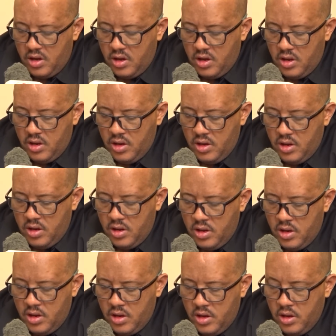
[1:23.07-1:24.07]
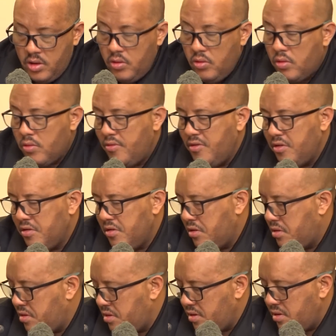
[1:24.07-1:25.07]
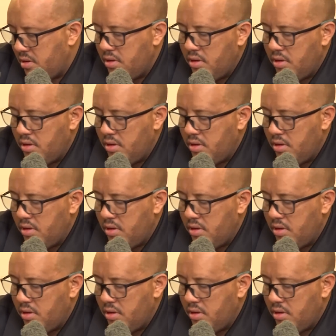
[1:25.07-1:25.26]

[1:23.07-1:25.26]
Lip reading: your visit